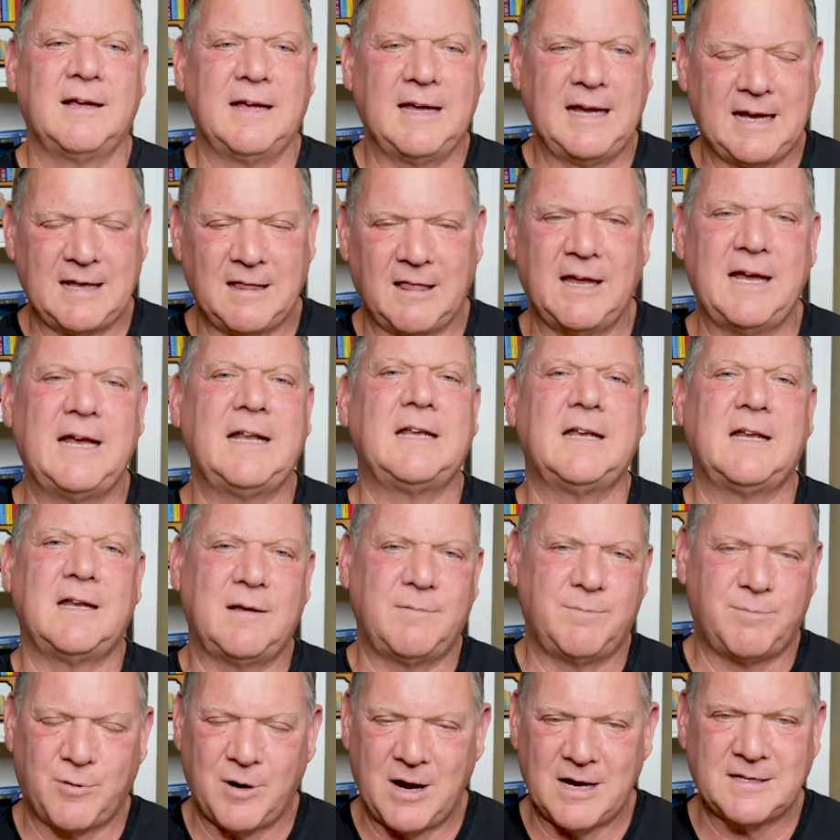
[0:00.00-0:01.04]
He cleaned it,
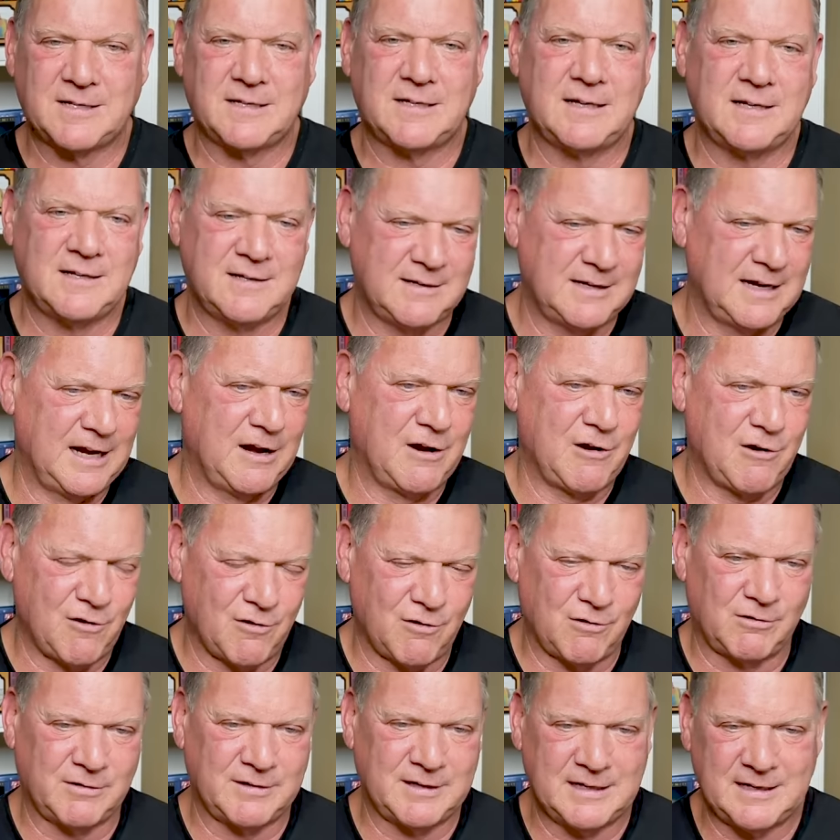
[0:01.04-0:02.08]
he pressed it, he
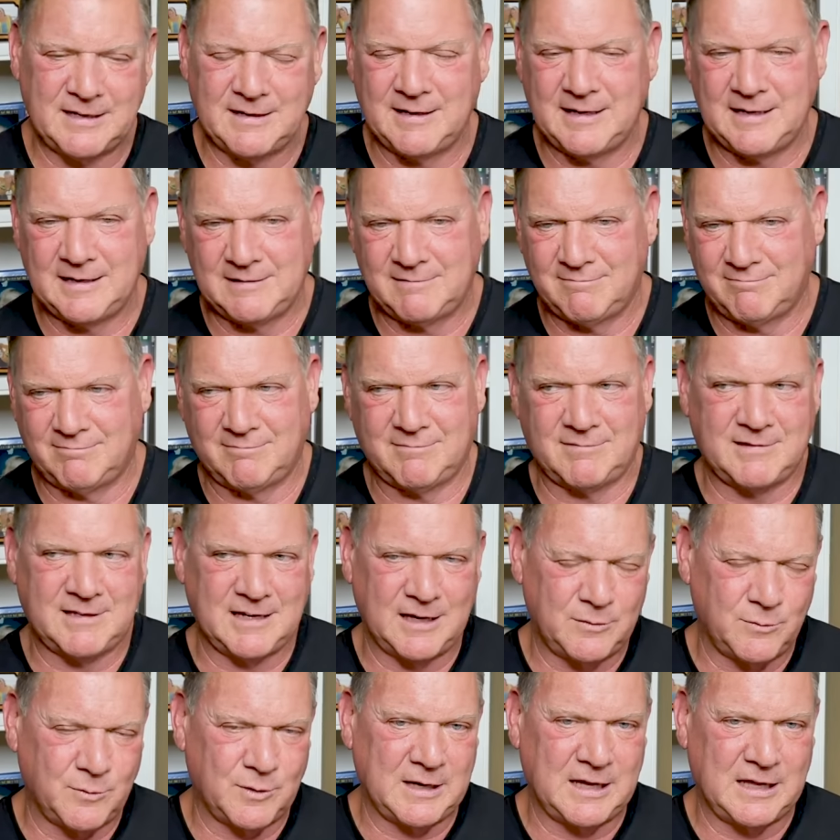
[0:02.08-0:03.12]
curled it, he
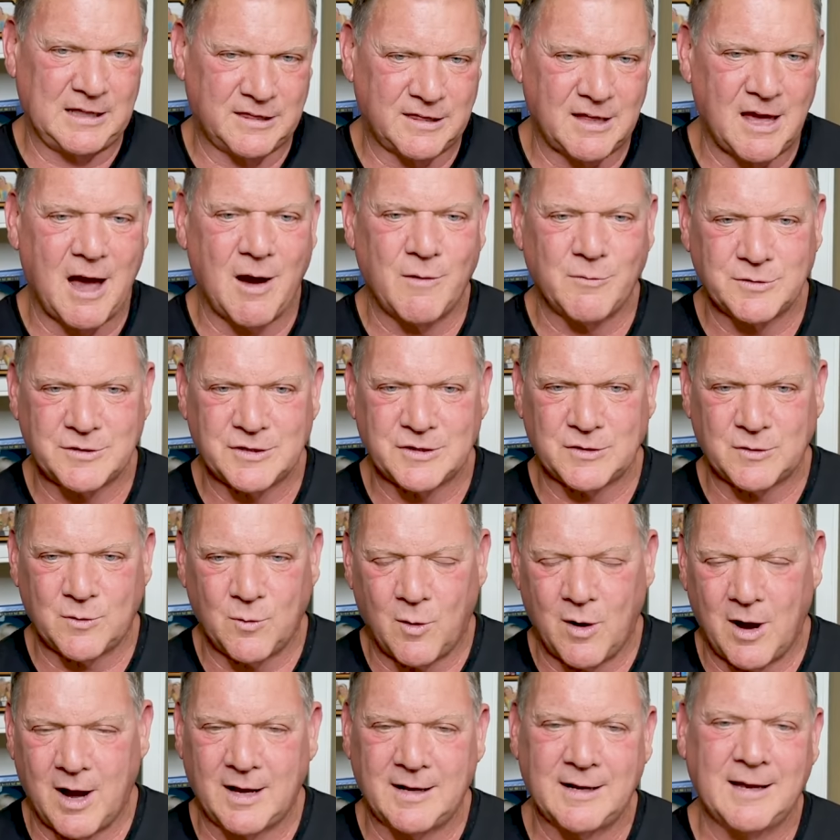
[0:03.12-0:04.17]
did what he thought was a
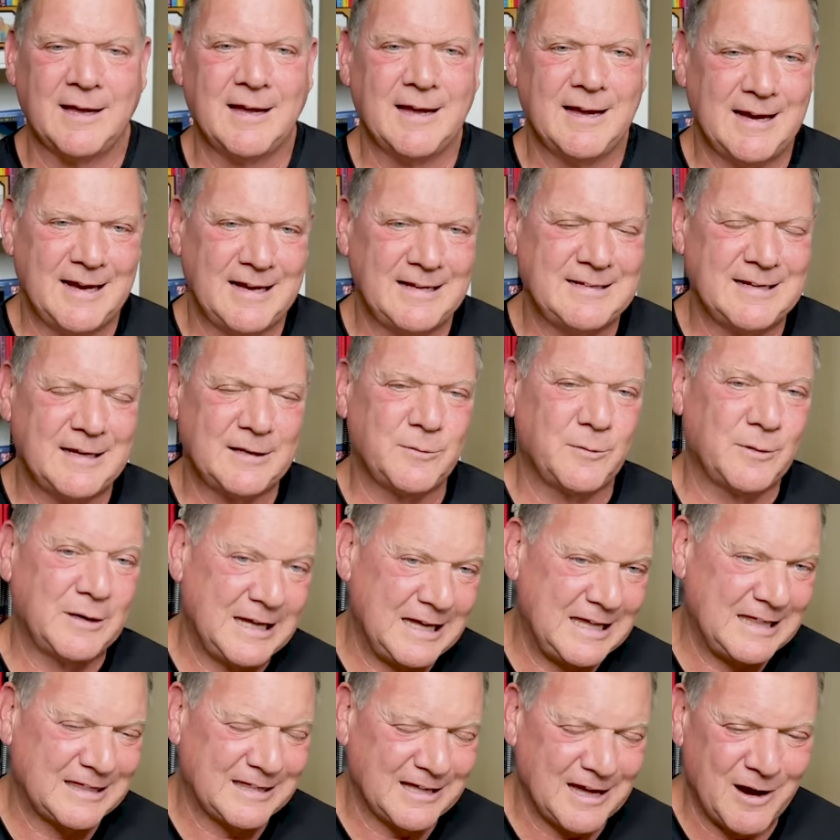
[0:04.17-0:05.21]
squat, he did what
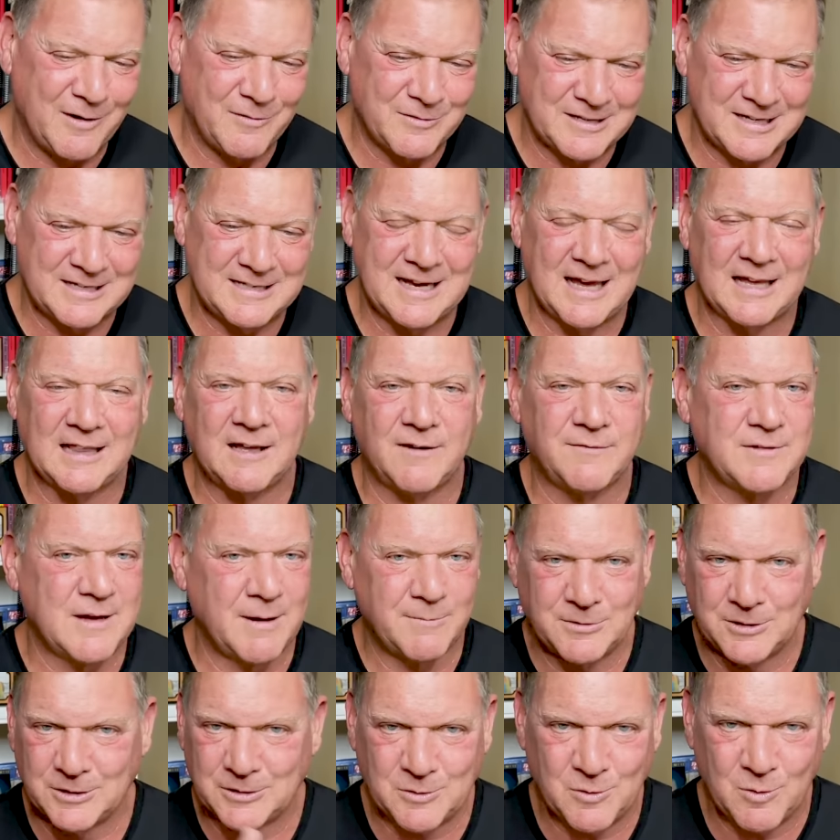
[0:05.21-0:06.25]
he thought was a deadlift.
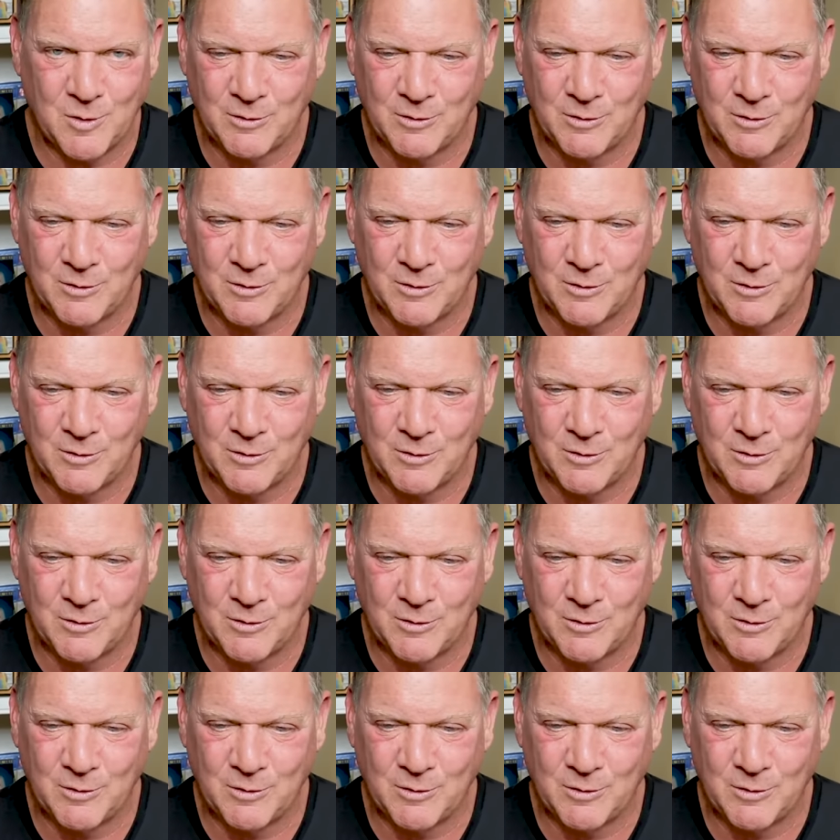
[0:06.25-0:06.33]
I'm just